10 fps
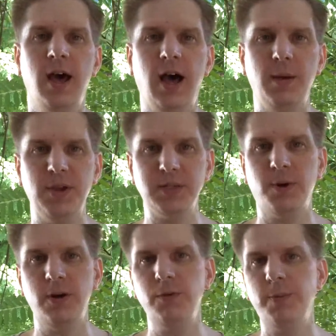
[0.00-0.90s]
as
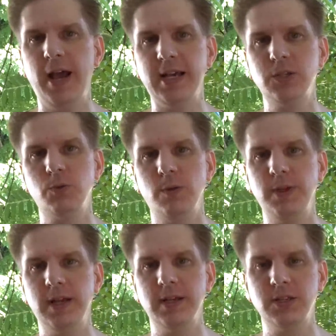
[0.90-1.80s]
part of your password,
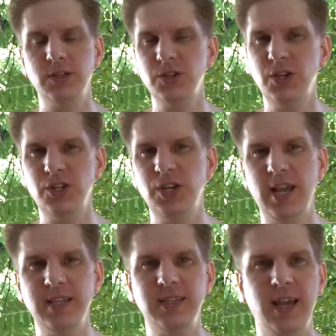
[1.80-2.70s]
because there's a good
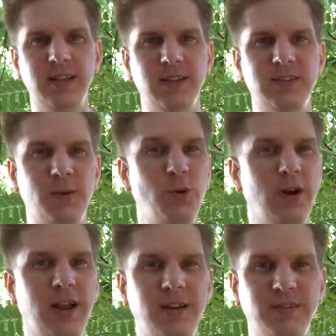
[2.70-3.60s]
chance that somewhere
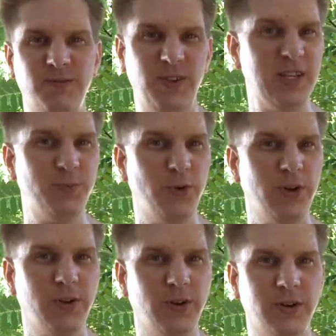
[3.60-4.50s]
on
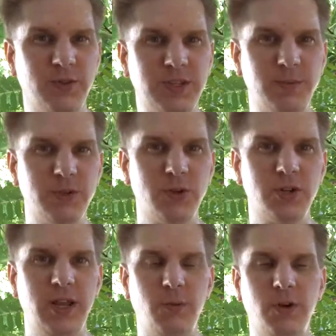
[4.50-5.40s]
Facebook or some
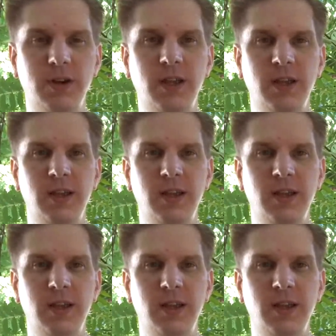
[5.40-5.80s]
social network